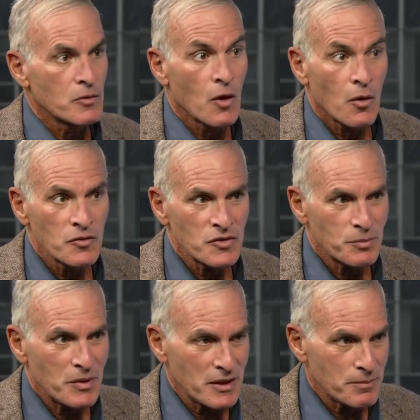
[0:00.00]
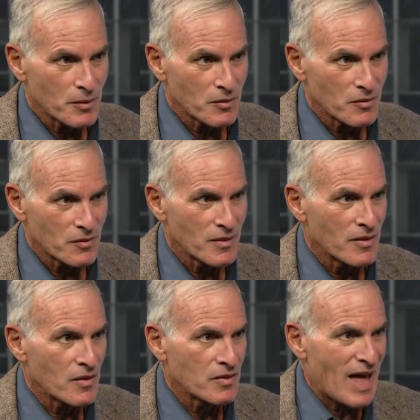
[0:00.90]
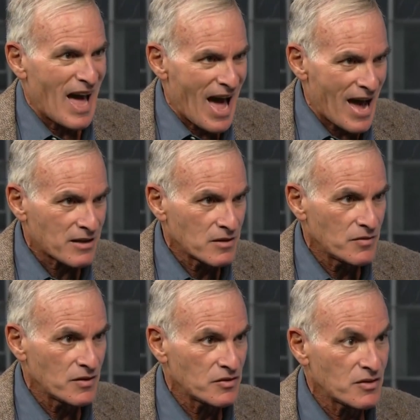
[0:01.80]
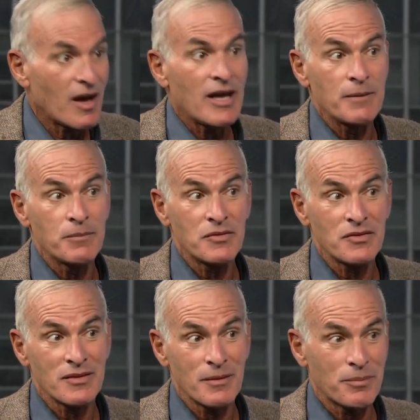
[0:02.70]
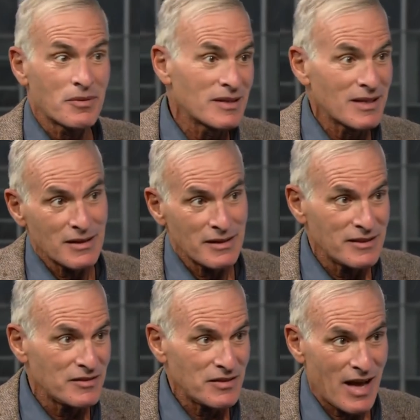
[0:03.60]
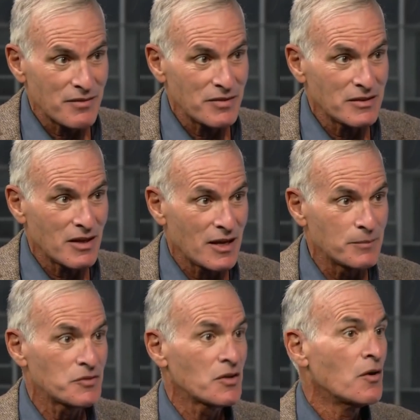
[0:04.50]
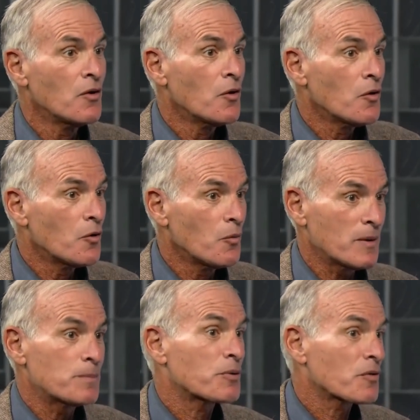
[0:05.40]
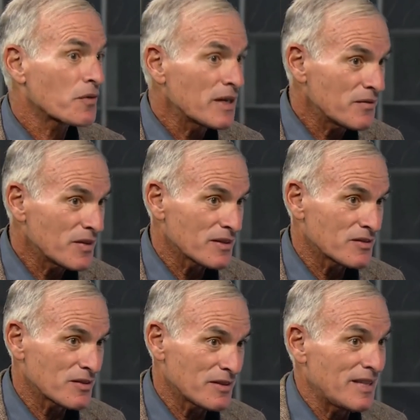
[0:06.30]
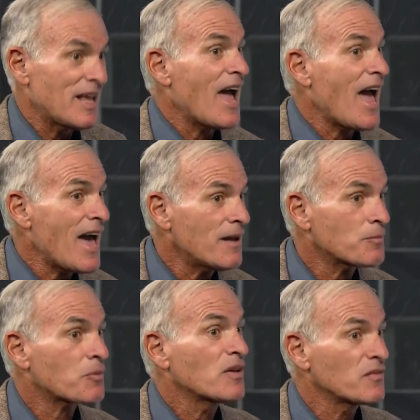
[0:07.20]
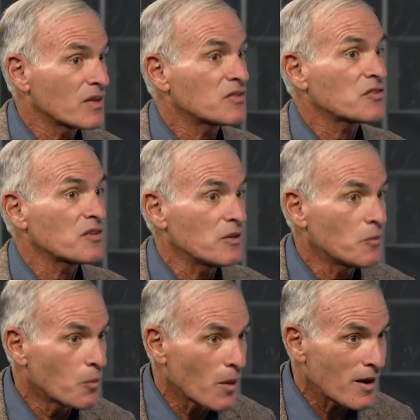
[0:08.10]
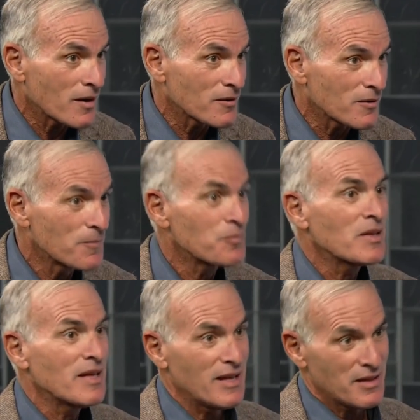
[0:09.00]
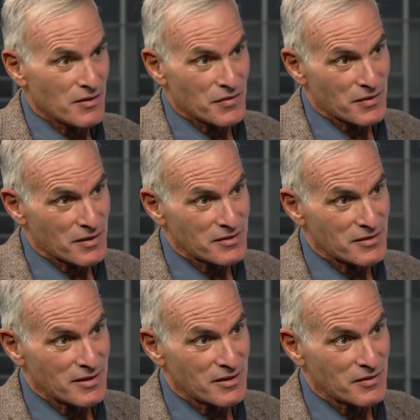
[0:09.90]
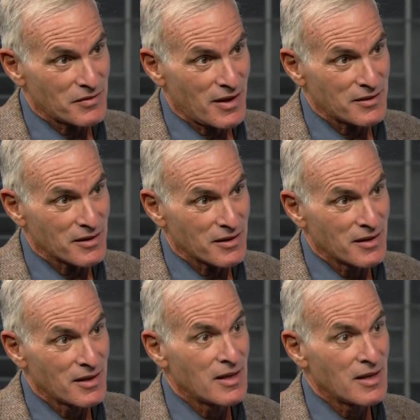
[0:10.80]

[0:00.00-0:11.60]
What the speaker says: those people, the activist types, the politically savvy types, who would previously were in the first Intifada.